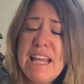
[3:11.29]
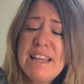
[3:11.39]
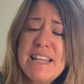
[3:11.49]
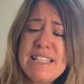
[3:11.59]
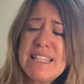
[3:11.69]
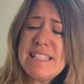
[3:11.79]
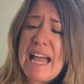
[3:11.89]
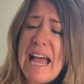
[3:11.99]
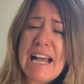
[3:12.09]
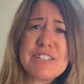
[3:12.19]
this is
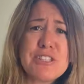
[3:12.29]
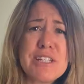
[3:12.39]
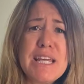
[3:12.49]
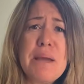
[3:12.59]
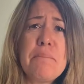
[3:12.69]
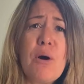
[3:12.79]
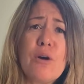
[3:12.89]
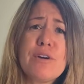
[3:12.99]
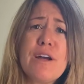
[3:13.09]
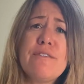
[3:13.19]
actually
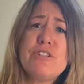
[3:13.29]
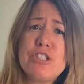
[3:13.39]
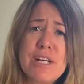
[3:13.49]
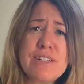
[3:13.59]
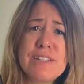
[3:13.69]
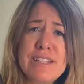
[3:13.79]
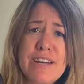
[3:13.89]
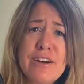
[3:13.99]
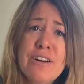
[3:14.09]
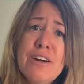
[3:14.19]
part of a
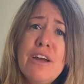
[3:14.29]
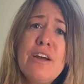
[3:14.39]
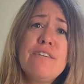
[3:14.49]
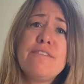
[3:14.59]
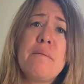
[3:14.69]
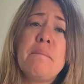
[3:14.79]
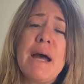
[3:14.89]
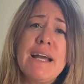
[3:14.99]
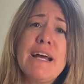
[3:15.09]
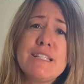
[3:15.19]
chandelier from
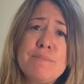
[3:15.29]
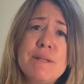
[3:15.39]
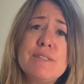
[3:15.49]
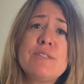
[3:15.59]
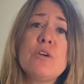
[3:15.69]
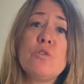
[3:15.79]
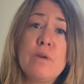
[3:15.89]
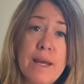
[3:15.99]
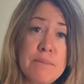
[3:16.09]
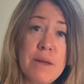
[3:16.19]
my husband's
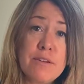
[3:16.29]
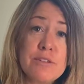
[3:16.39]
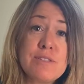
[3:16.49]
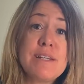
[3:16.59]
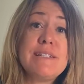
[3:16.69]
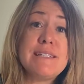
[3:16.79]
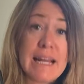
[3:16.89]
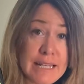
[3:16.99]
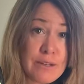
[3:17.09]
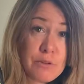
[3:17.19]
grandmother's
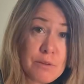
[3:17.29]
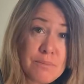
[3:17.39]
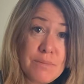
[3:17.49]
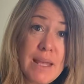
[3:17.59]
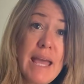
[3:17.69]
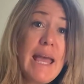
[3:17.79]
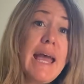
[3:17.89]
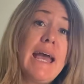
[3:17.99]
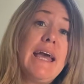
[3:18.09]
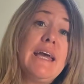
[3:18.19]
dining room.
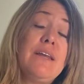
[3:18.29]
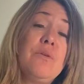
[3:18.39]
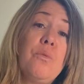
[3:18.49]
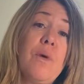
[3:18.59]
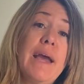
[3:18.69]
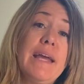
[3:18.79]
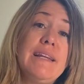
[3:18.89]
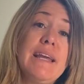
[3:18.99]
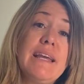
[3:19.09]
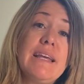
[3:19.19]
And
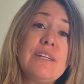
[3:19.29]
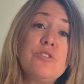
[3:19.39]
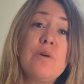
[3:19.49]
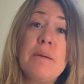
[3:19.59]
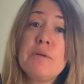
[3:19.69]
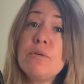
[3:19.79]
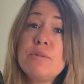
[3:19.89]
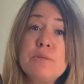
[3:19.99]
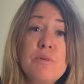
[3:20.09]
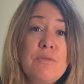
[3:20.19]
when his grandmother
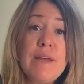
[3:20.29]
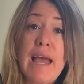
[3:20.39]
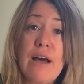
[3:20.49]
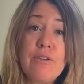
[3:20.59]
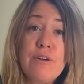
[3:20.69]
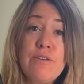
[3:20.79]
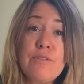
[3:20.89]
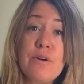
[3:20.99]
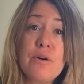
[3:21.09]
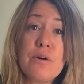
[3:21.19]
was moving out of
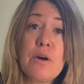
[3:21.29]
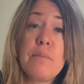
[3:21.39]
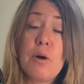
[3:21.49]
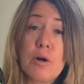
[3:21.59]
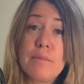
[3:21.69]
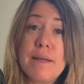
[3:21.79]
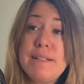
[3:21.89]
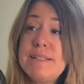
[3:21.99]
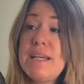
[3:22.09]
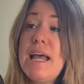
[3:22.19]
her apartment,